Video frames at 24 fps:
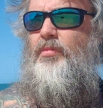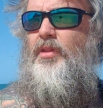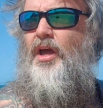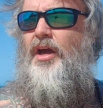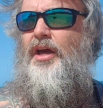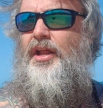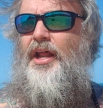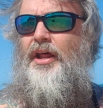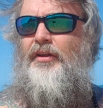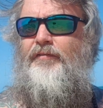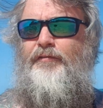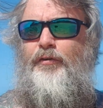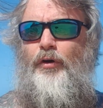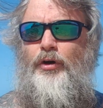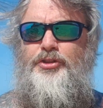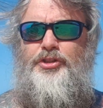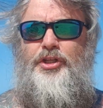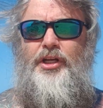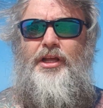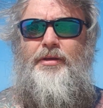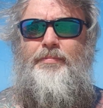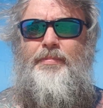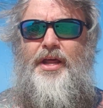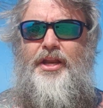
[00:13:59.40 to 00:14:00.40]
and
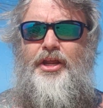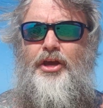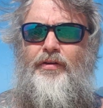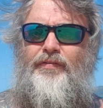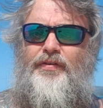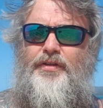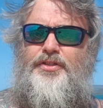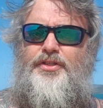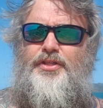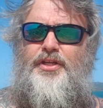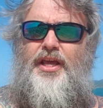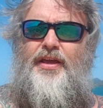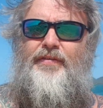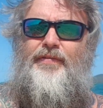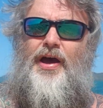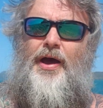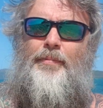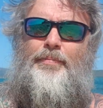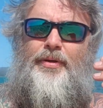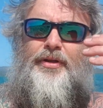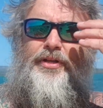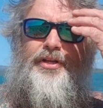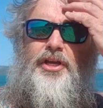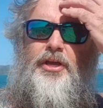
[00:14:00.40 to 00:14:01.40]
unfortunately many of us give
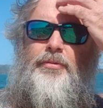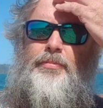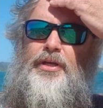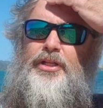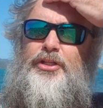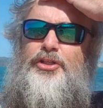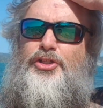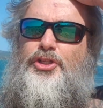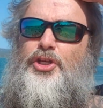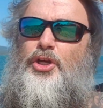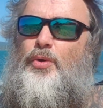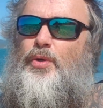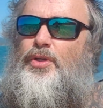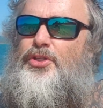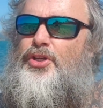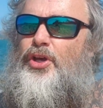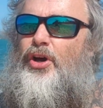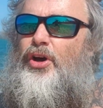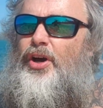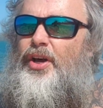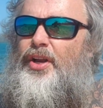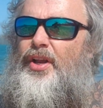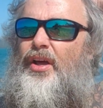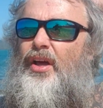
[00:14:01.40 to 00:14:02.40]
up and commit
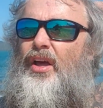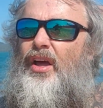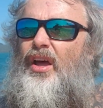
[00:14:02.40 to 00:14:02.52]
suicide.